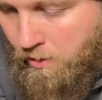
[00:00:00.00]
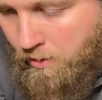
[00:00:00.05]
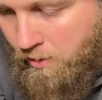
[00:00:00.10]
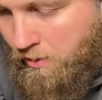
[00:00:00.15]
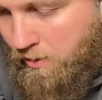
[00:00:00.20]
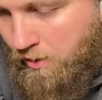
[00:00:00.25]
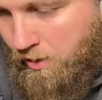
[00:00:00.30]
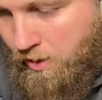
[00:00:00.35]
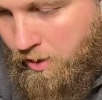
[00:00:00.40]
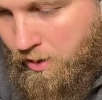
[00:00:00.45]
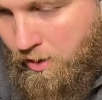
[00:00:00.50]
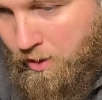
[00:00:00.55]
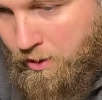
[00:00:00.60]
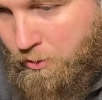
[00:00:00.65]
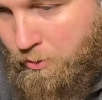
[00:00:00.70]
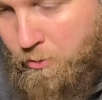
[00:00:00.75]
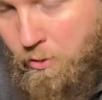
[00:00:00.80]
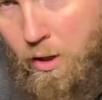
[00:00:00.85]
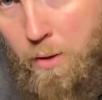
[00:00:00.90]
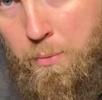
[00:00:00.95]
I
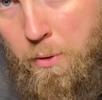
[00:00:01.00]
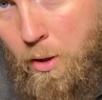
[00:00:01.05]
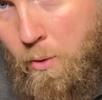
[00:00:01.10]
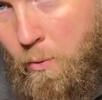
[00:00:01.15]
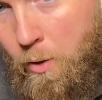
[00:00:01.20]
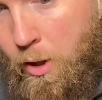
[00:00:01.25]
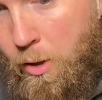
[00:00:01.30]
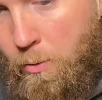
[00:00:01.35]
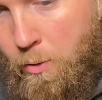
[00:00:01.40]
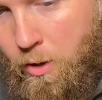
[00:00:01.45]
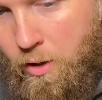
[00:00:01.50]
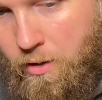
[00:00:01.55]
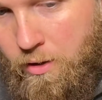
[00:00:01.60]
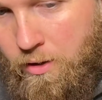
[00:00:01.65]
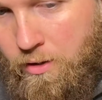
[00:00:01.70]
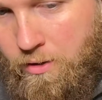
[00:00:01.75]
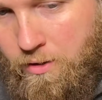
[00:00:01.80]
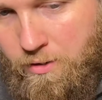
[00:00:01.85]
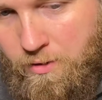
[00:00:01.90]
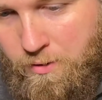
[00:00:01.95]
grew up on well
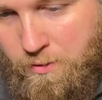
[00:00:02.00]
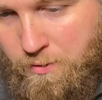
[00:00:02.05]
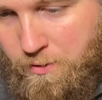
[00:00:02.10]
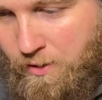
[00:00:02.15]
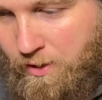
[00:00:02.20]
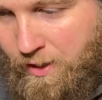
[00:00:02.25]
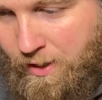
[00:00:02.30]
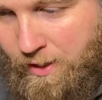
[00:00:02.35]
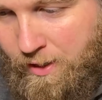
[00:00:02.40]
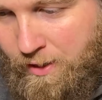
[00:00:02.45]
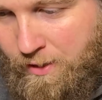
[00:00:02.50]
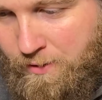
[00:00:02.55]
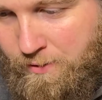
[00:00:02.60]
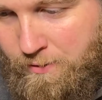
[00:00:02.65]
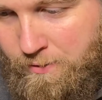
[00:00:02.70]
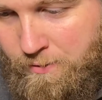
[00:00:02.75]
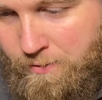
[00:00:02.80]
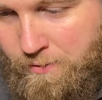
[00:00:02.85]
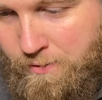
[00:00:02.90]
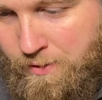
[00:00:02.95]
water, and
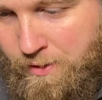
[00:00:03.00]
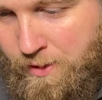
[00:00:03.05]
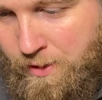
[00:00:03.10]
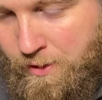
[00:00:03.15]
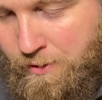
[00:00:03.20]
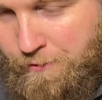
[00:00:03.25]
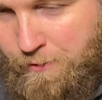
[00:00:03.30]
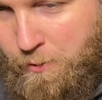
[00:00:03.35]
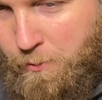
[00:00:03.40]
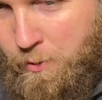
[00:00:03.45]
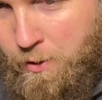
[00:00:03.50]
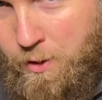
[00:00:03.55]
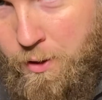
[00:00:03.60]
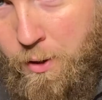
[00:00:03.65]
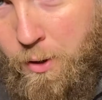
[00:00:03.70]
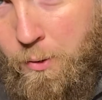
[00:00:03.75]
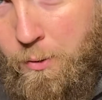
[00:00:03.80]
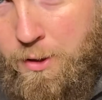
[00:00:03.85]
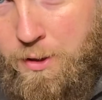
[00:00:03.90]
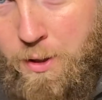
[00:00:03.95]
if you wanna know
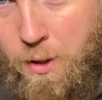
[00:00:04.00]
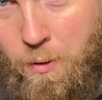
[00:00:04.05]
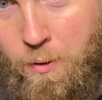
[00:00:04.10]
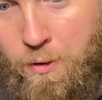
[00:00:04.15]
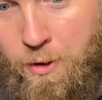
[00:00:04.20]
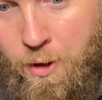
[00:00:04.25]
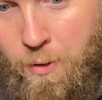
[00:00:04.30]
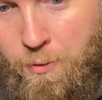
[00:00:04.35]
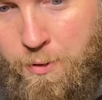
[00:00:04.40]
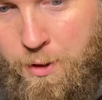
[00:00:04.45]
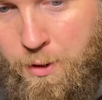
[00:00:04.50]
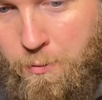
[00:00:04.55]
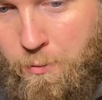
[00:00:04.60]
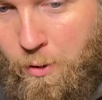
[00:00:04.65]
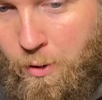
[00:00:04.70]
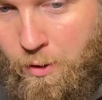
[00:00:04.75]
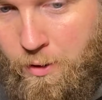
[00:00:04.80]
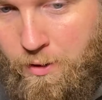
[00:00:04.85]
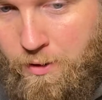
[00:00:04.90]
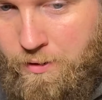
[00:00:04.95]
what's going on with your
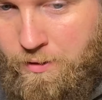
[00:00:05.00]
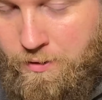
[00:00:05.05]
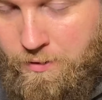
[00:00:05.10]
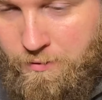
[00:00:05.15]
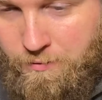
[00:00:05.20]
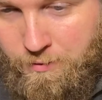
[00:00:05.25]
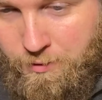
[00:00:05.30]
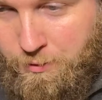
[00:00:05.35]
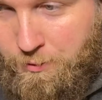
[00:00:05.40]
water, you can